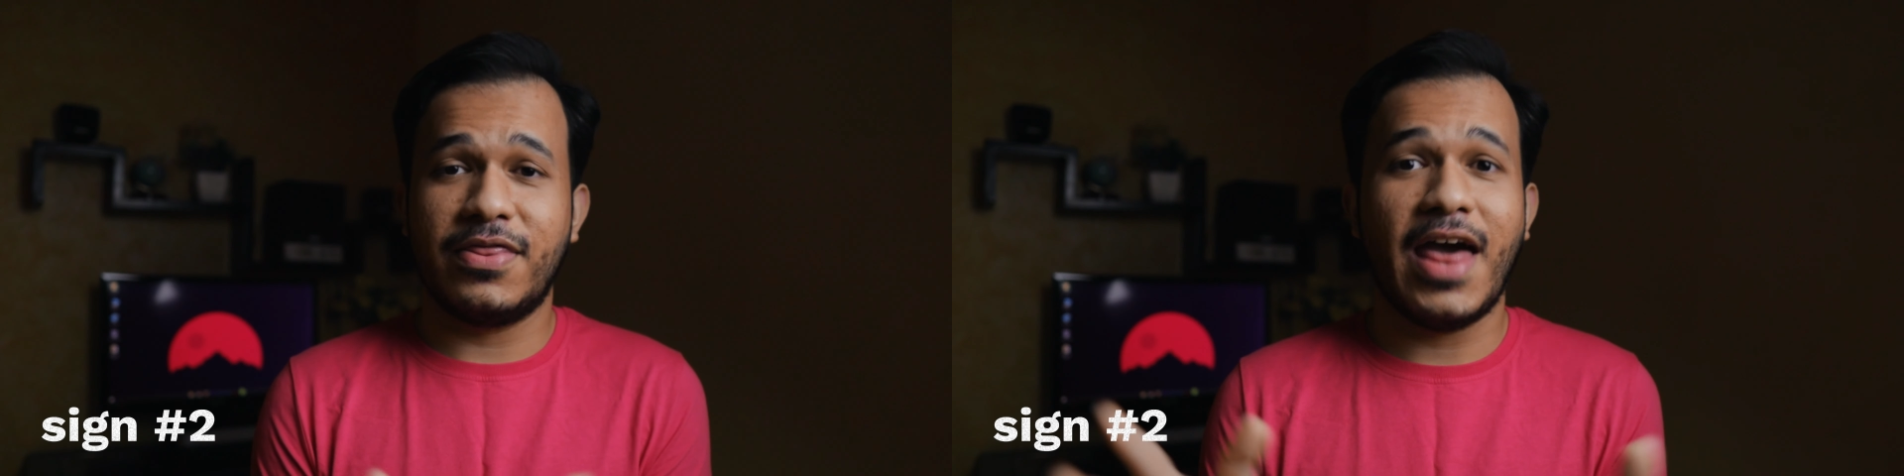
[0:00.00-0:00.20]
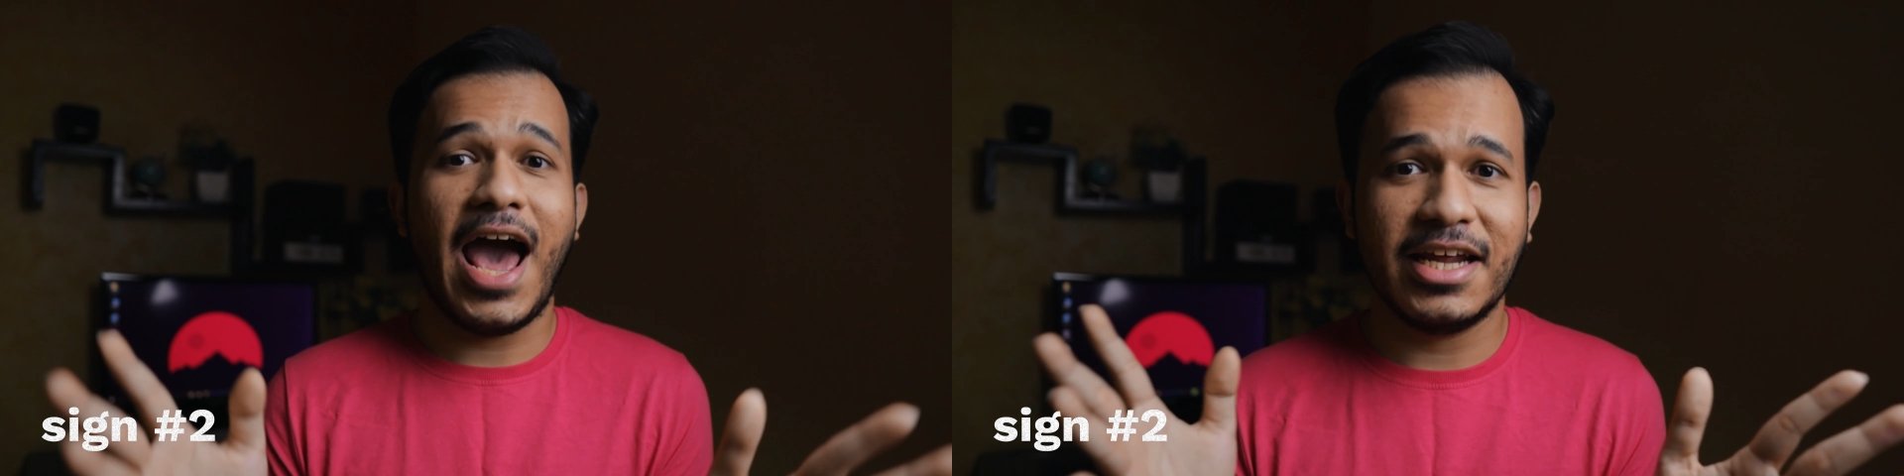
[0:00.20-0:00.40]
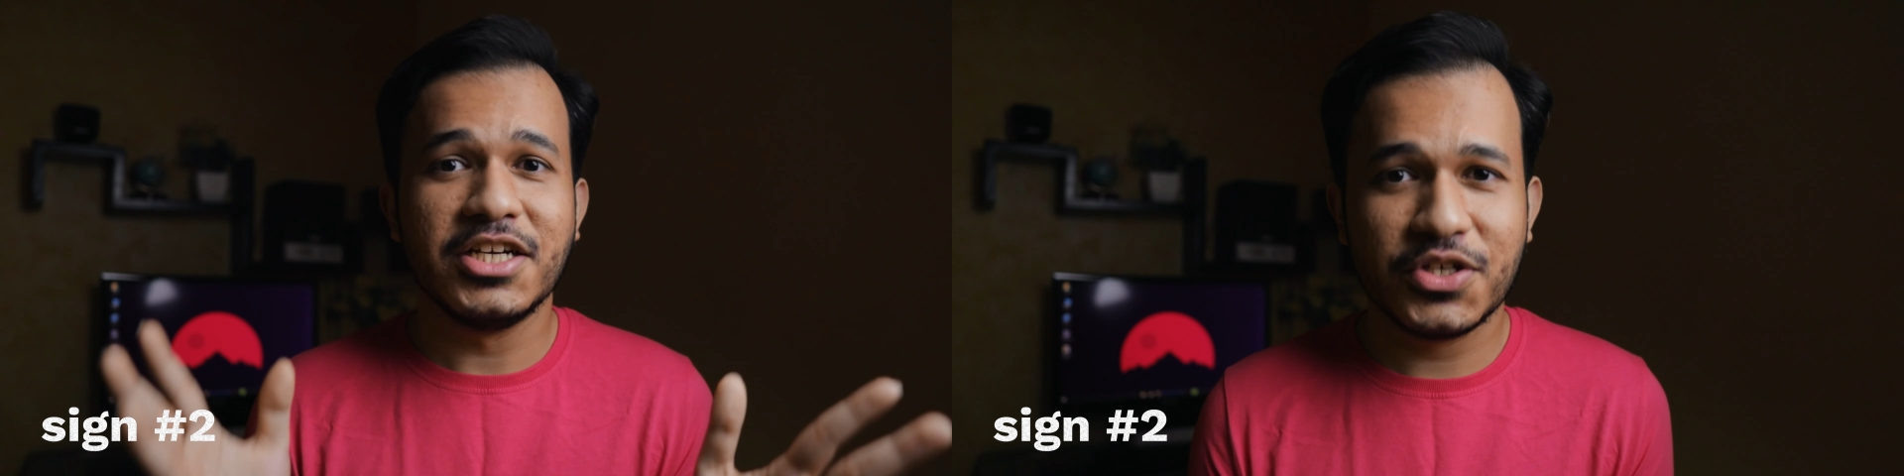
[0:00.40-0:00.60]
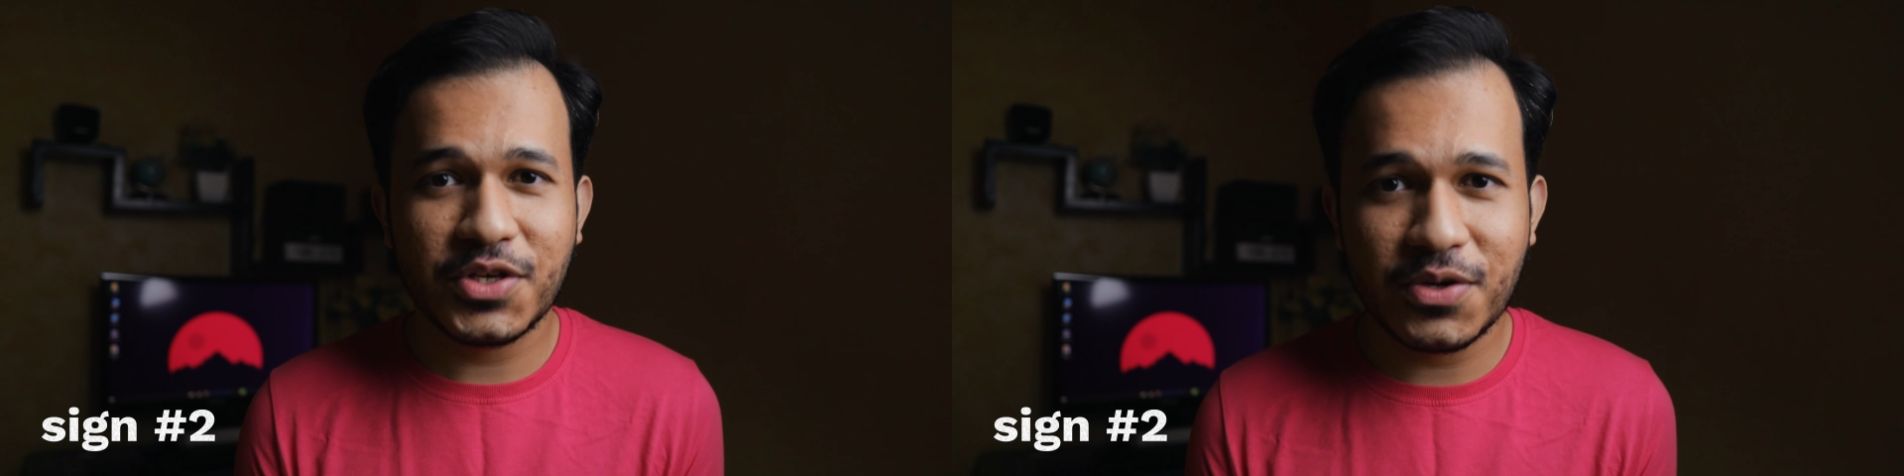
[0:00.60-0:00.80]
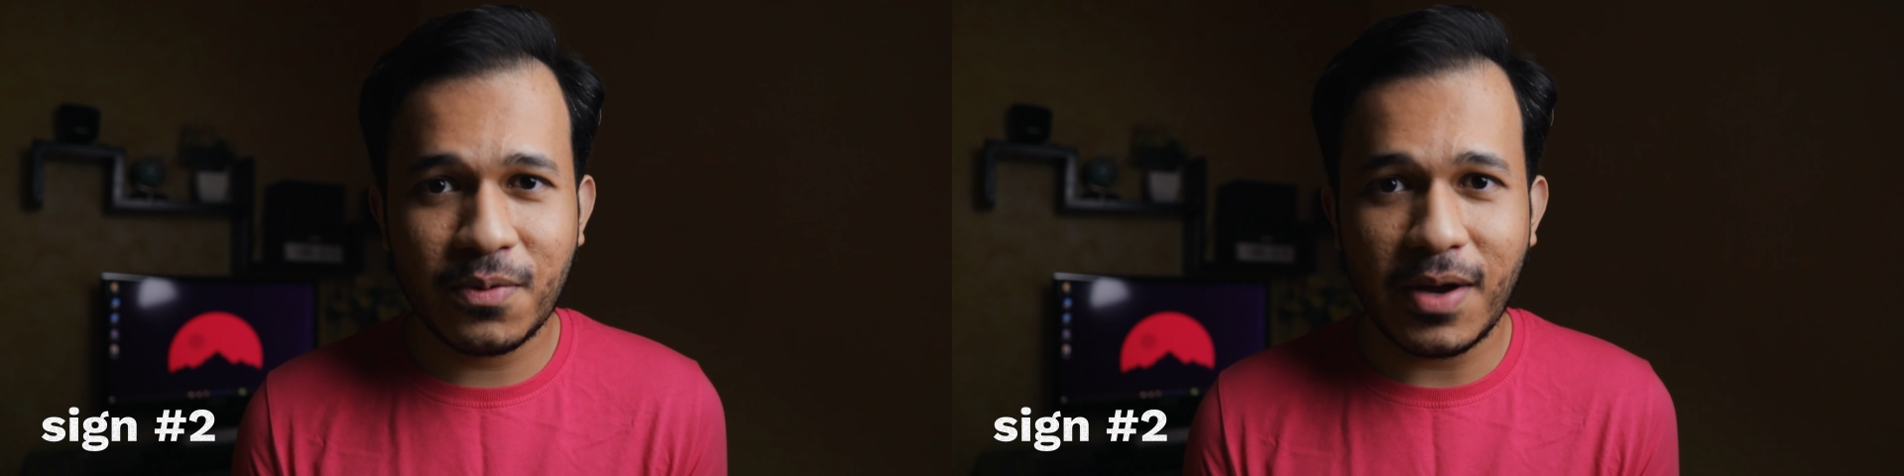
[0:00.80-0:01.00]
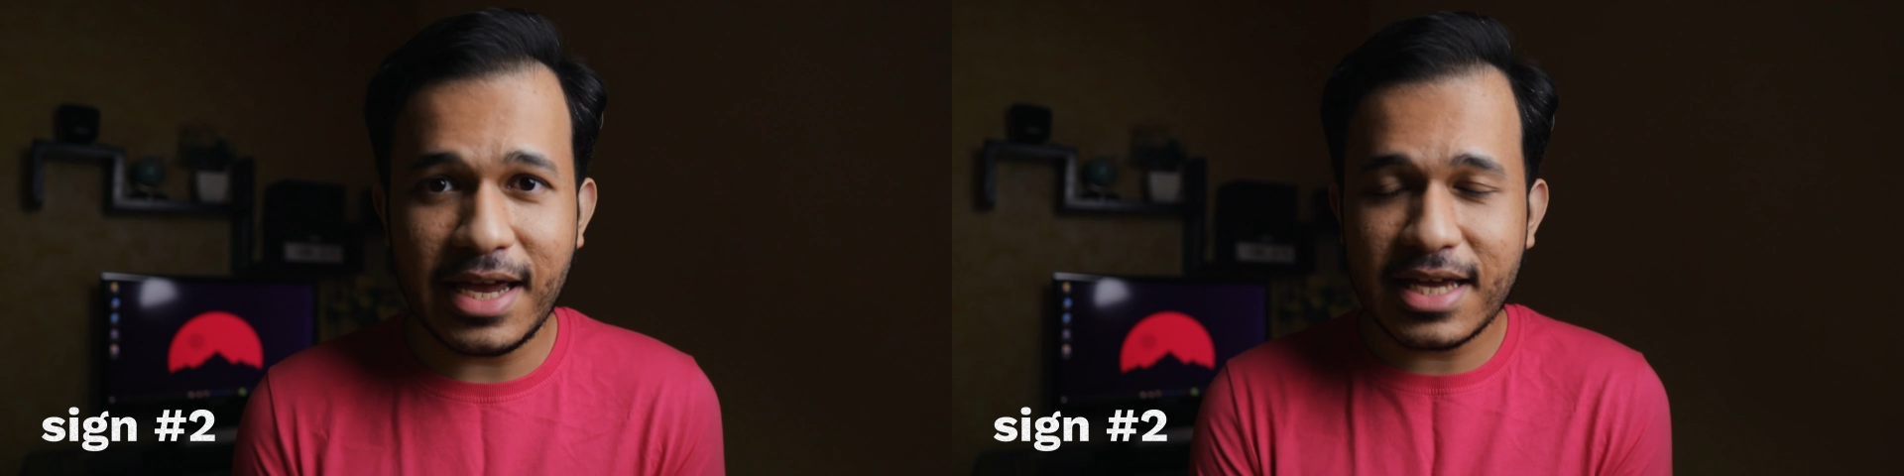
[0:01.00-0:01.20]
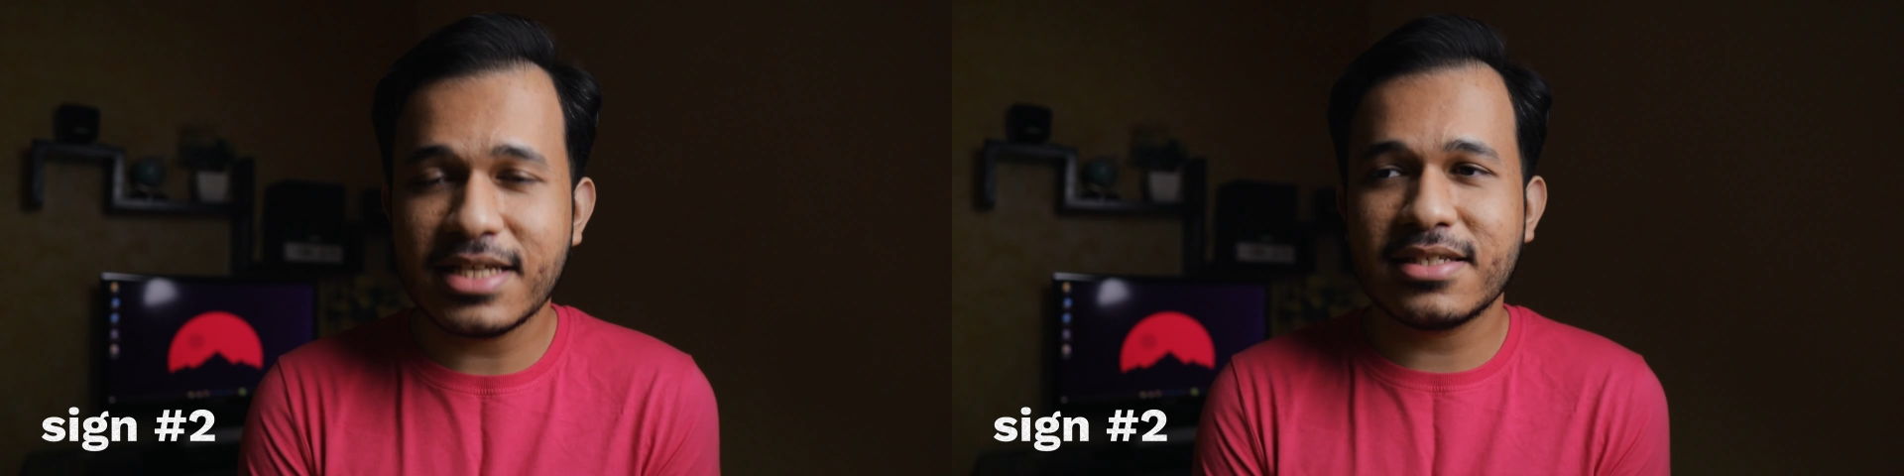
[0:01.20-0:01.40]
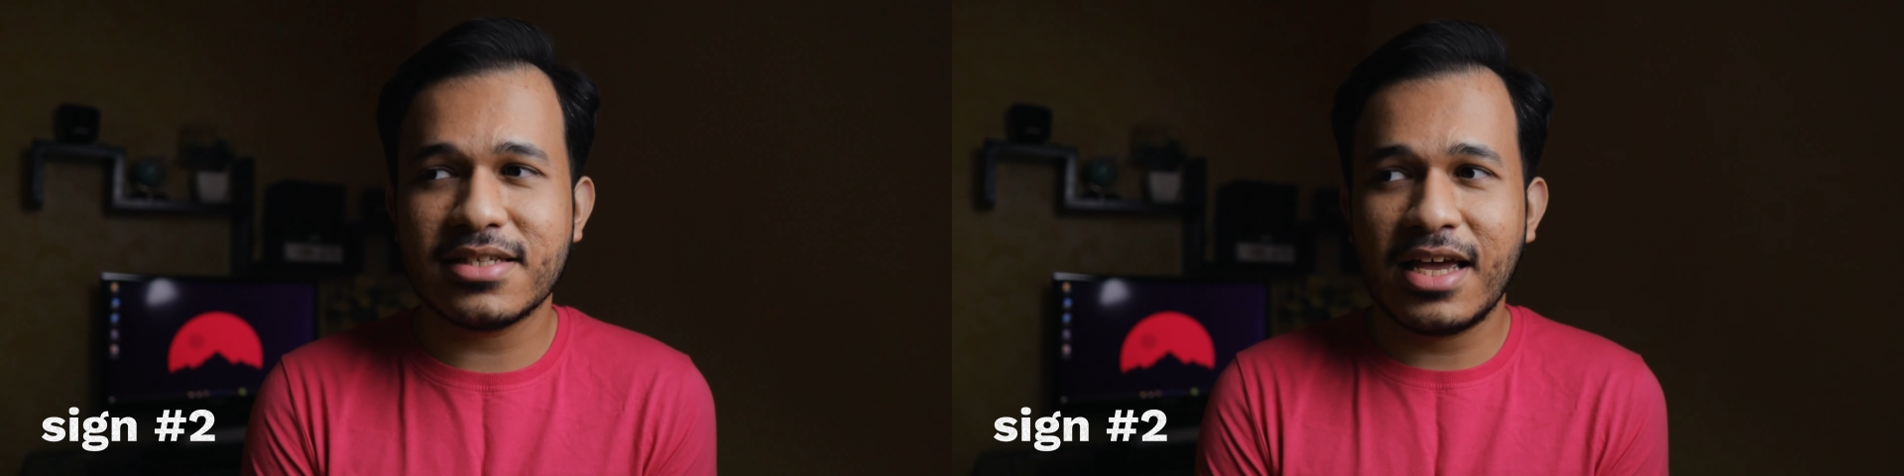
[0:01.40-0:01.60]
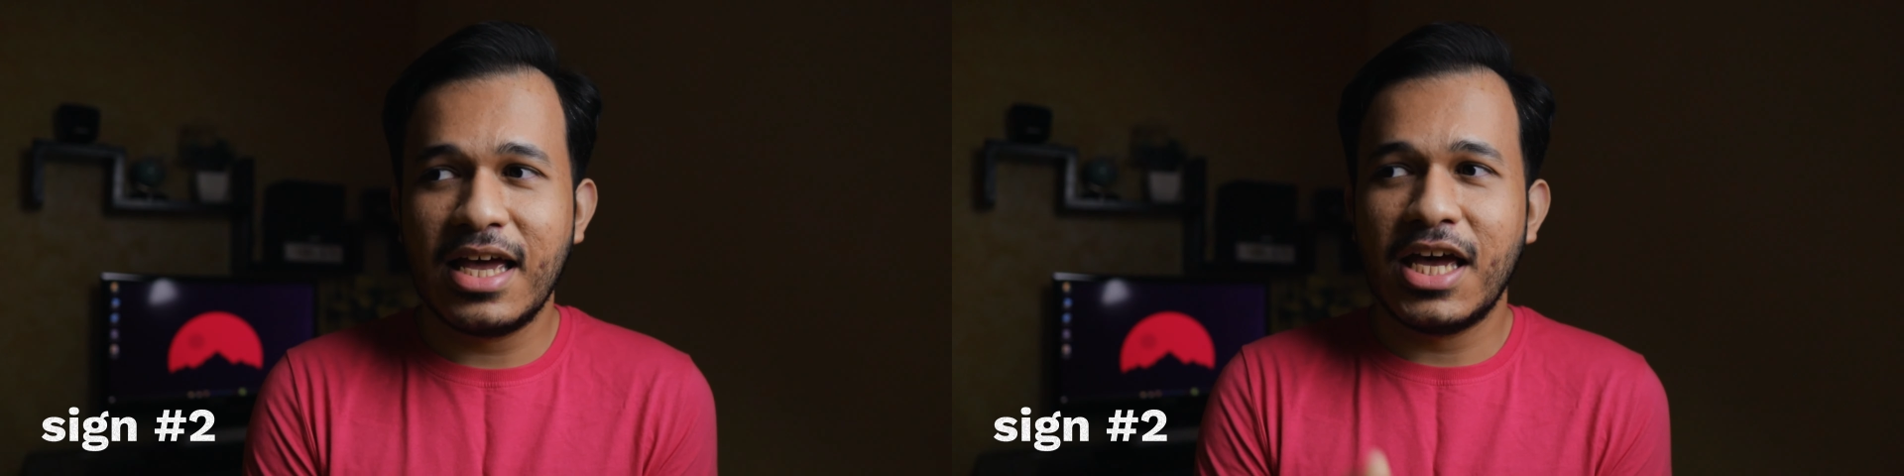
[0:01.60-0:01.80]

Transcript: that into you is